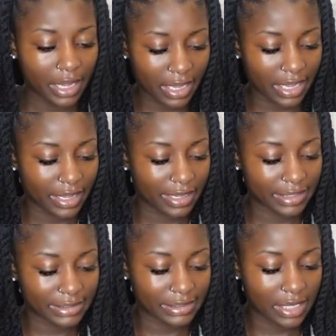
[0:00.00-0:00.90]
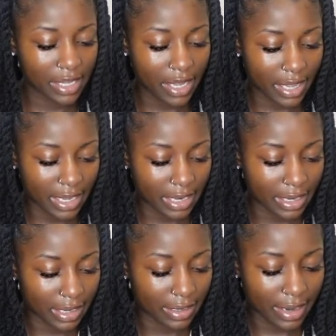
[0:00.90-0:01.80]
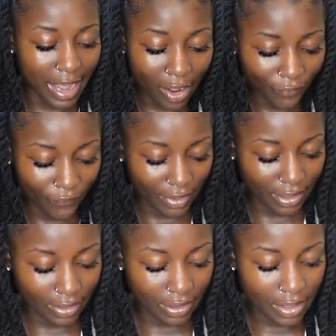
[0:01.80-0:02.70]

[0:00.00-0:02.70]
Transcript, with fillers: is an outfit